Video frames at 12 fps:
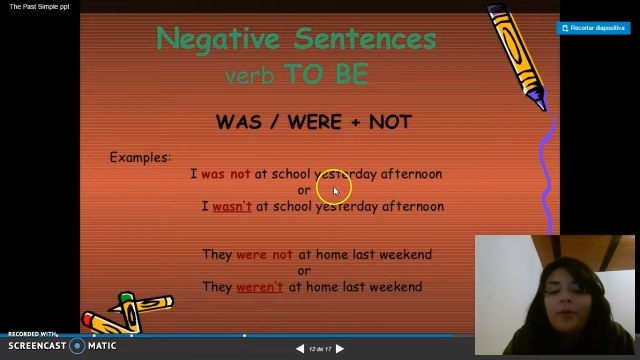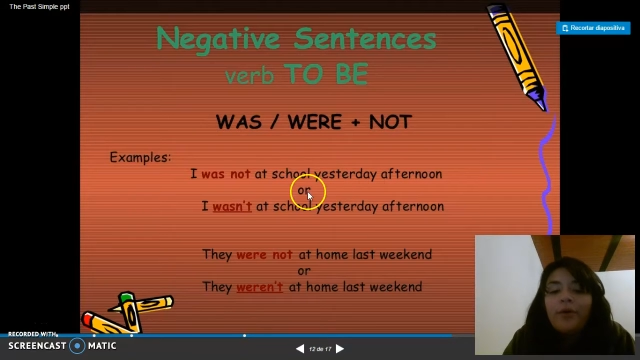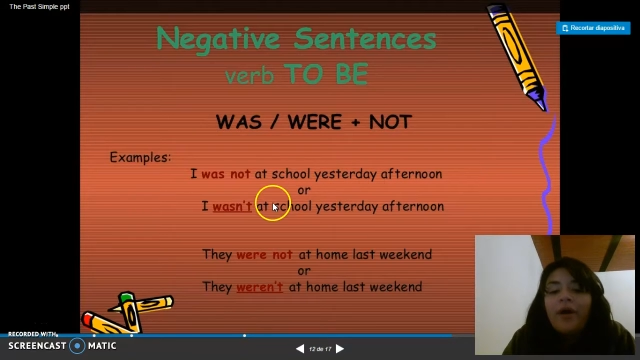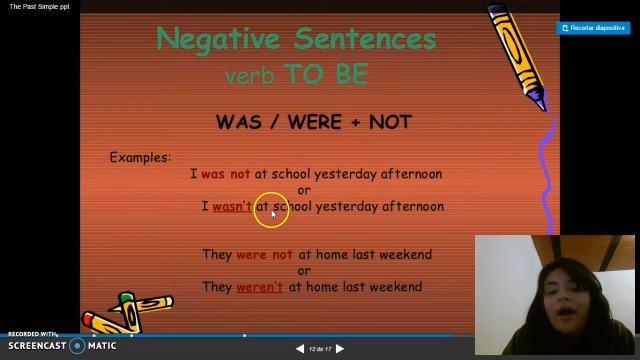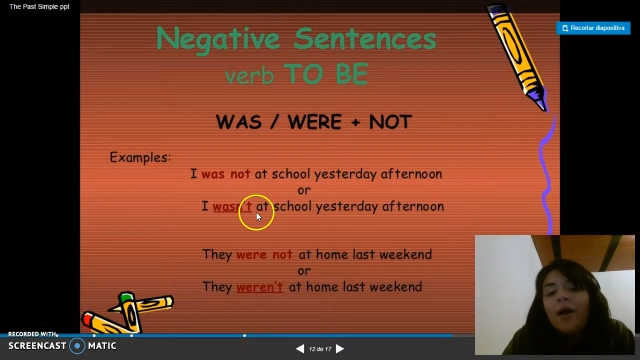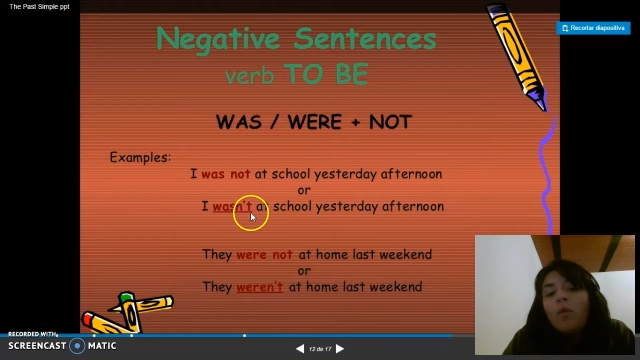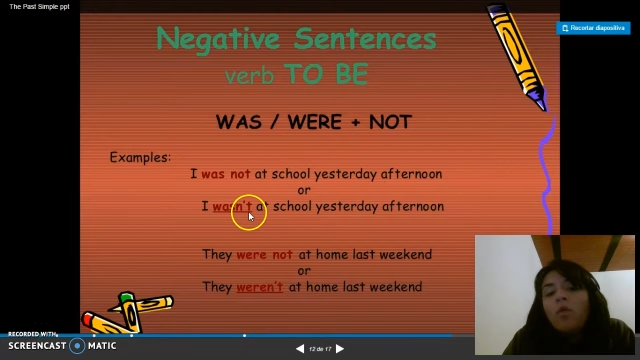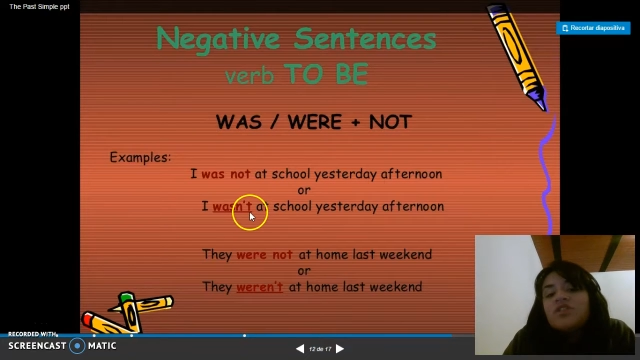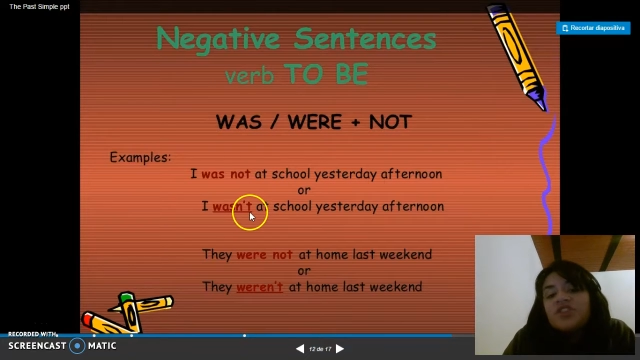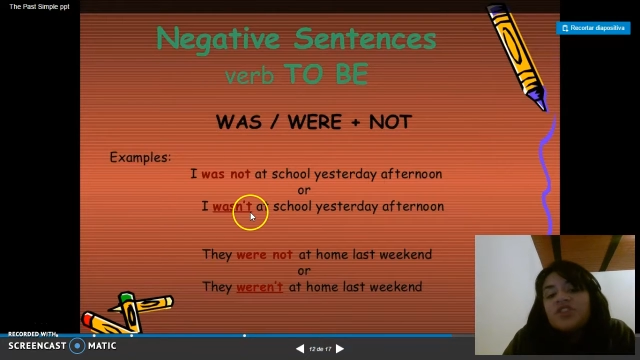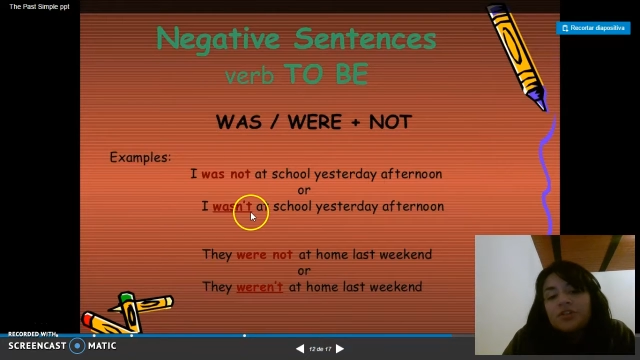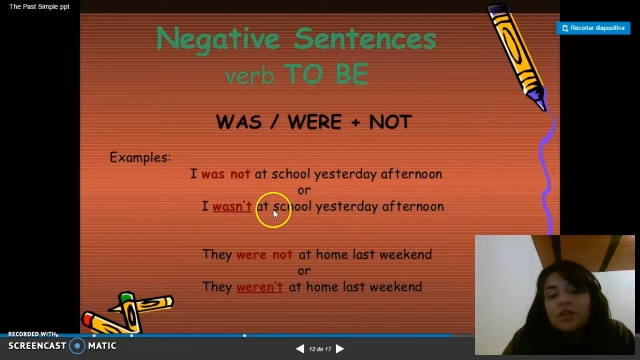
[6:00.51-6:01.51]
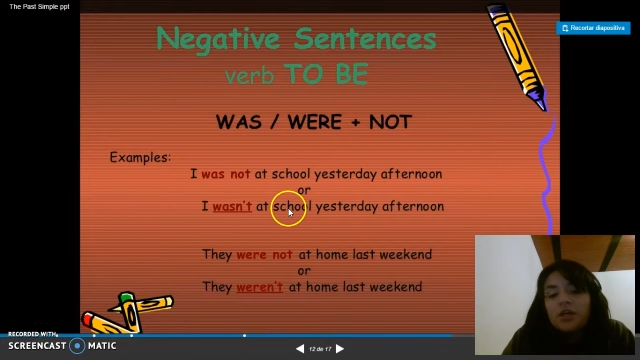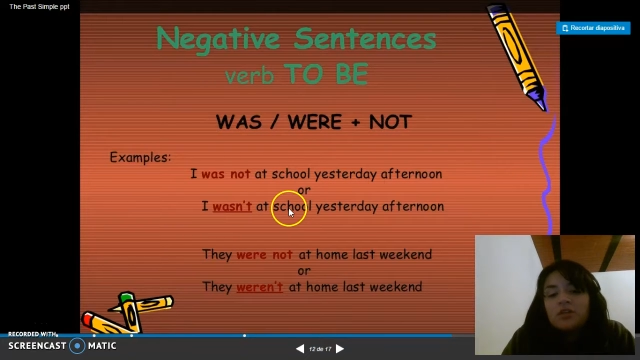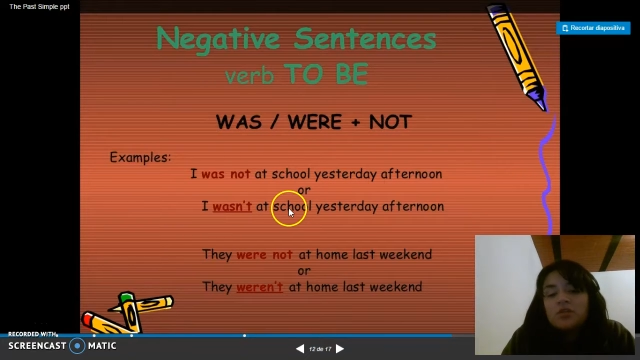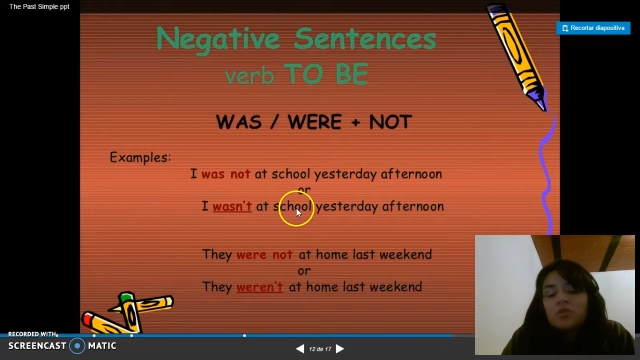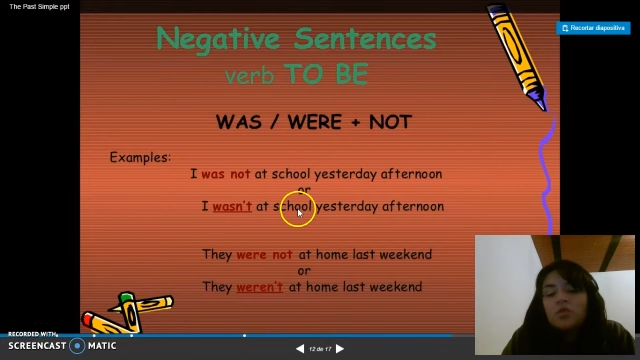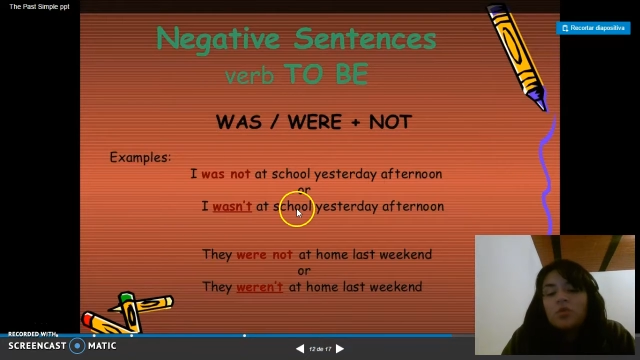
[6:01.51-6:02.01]
or I wasn't
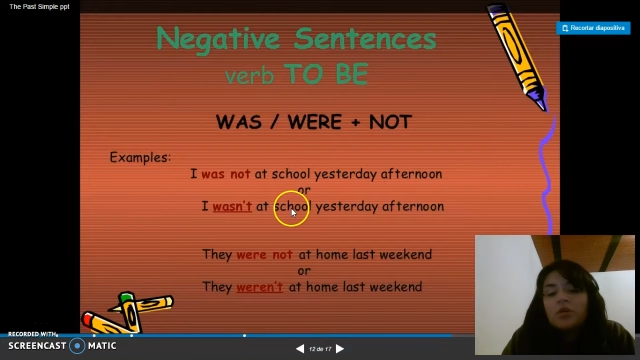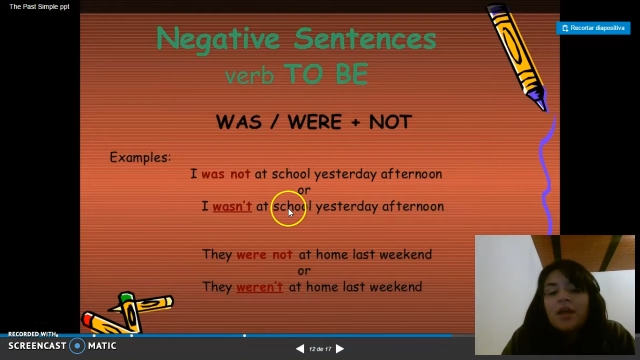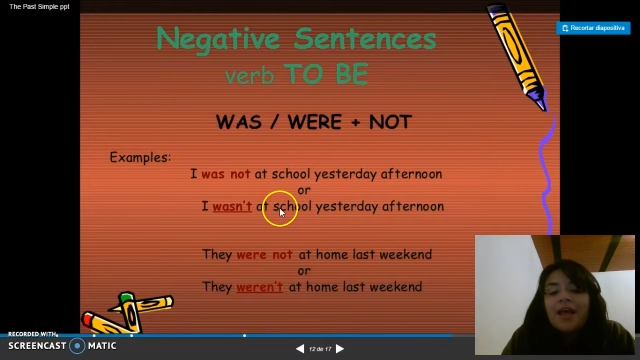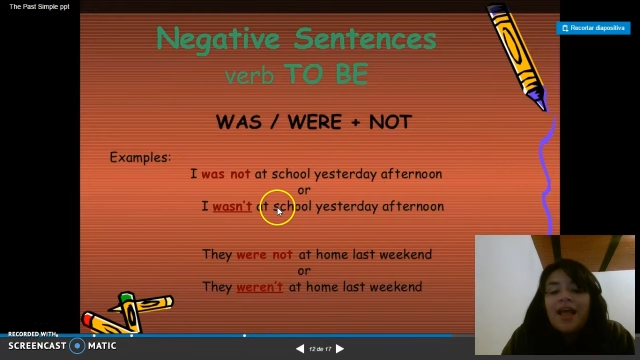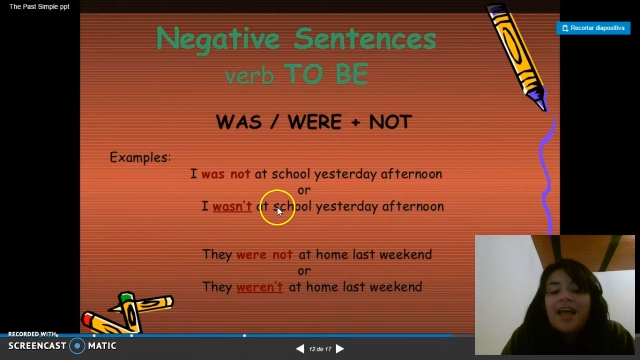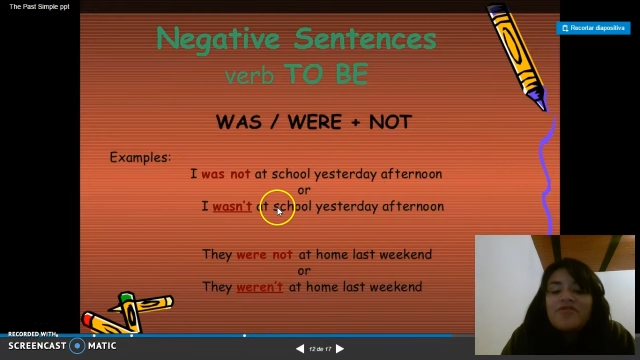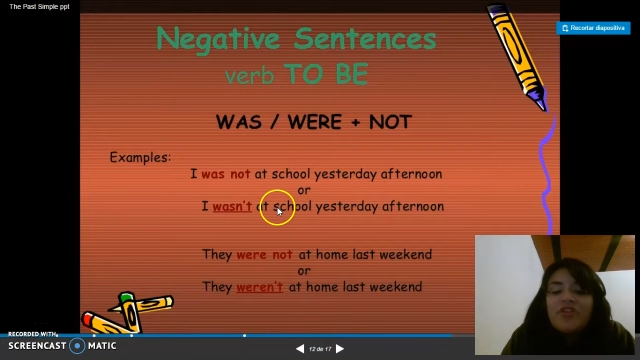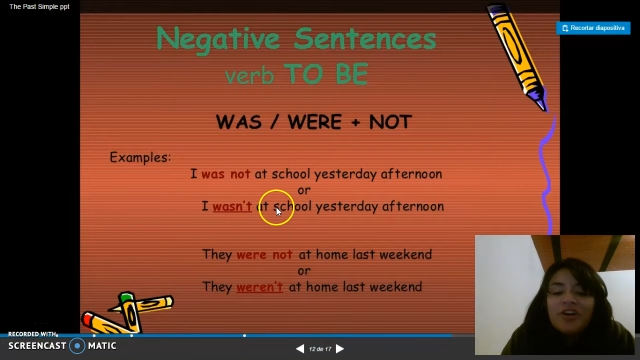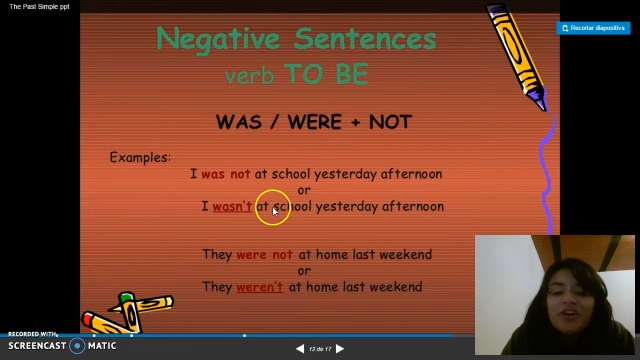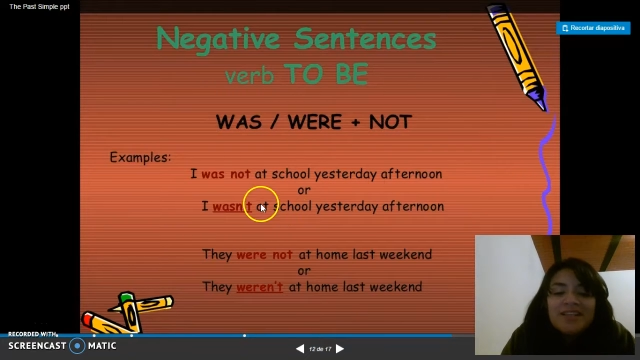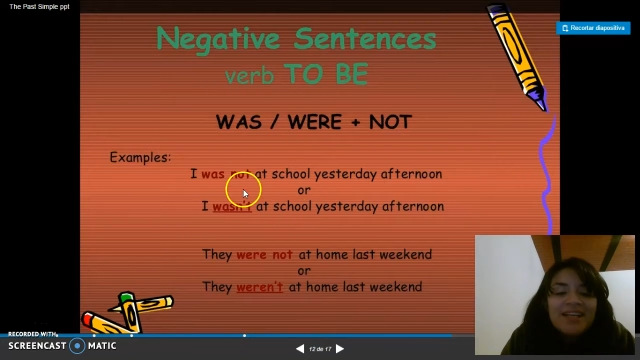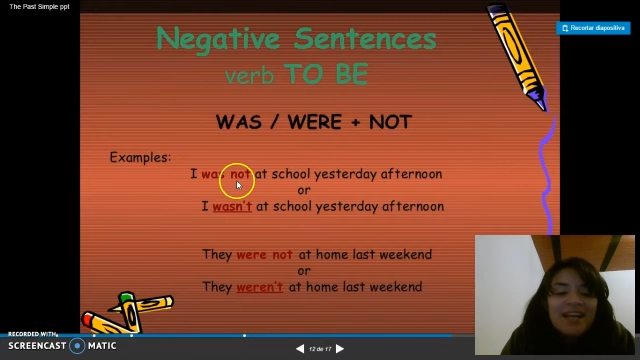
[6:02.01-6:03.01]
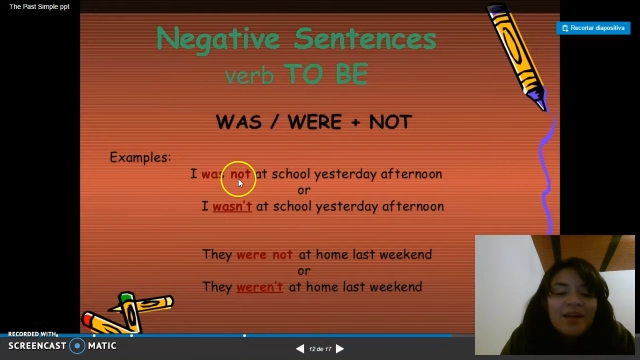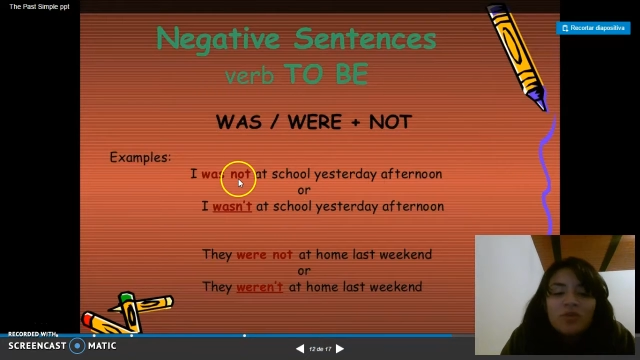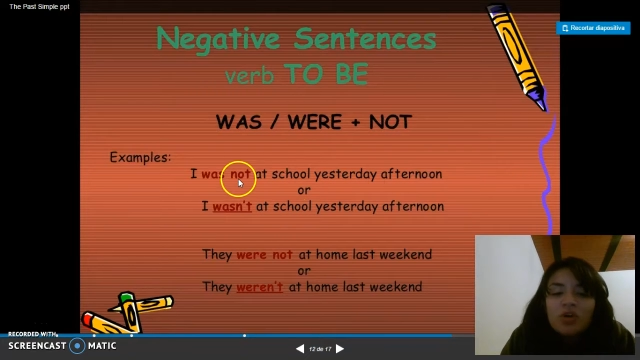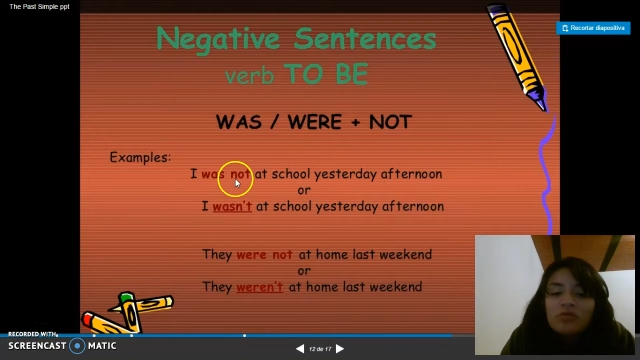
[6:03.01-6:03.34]
at school. Notice that I'm